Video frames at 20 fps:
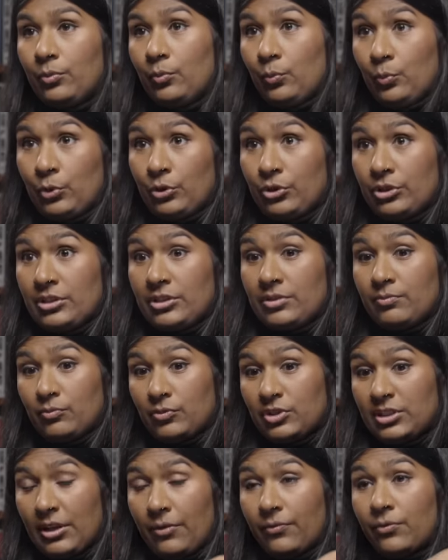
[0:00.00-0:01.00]
was
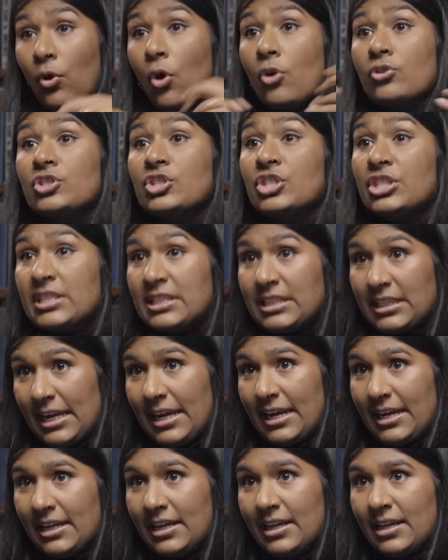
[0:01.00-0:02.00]

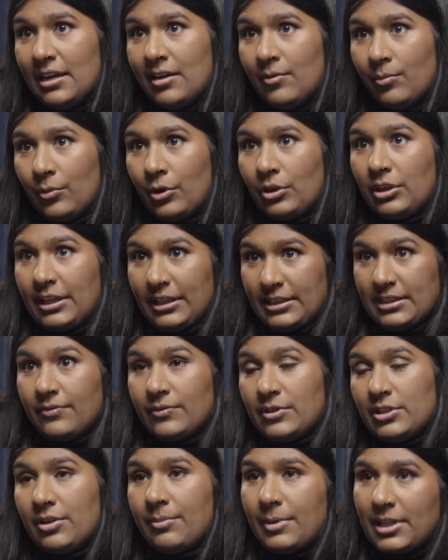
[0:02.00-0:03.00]
self-consciously modeling itself
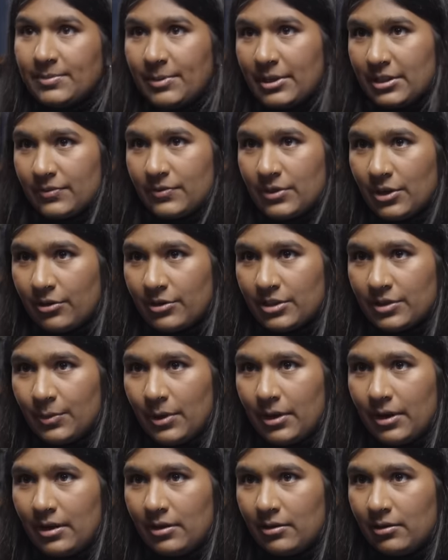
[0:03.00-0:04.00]
in some aspects of Tahrir
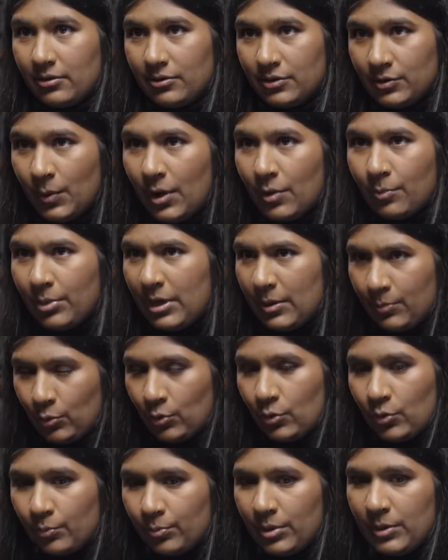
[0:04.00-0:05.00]
Square as well. Mm-hmm.
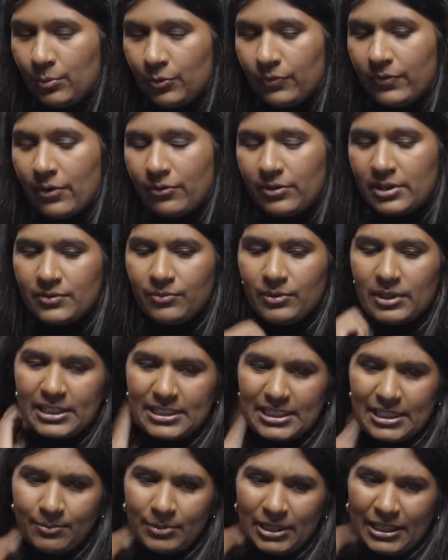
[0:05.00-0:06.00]
People, people felt this really
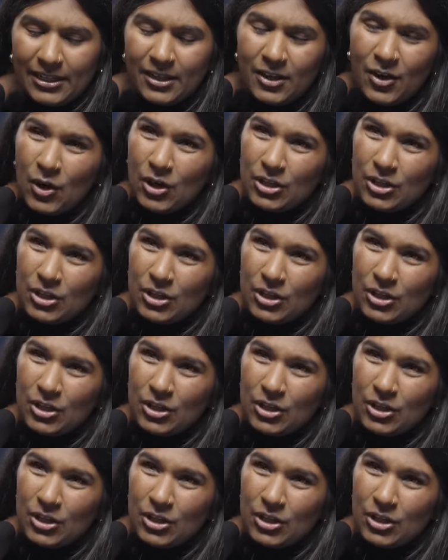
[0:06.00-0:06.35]
deeply.